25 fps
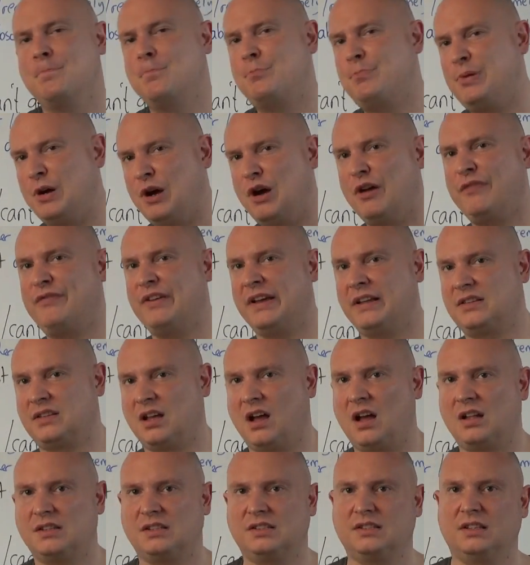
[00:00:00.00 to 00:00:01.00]
Perfect
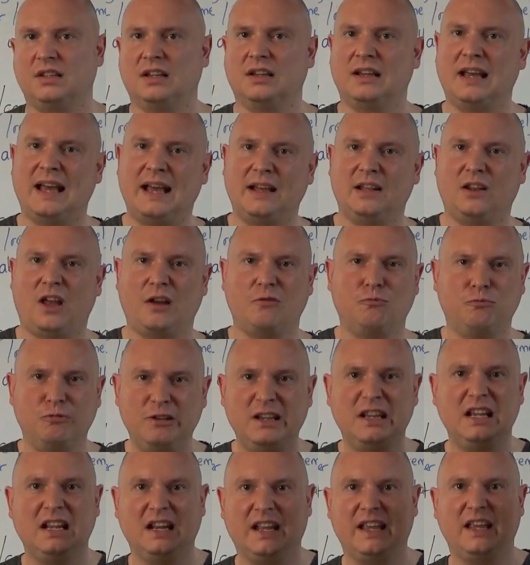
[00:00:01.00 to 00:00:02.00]
answer, like
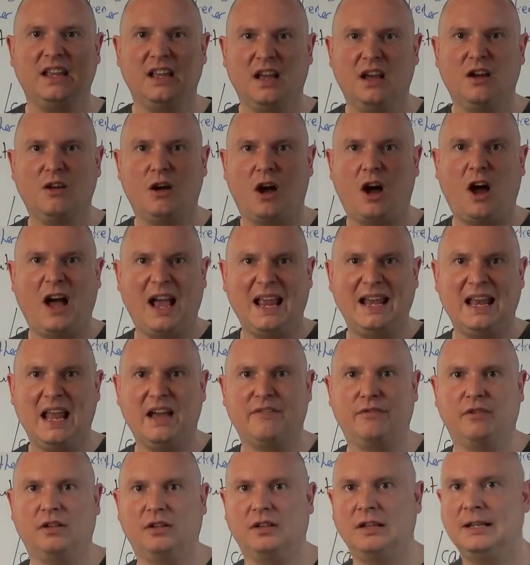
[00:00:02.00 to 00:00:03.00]
really high
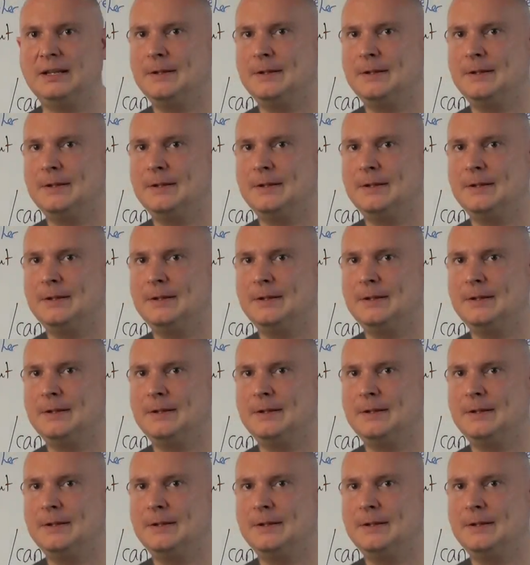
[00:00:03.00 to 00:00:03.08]
level,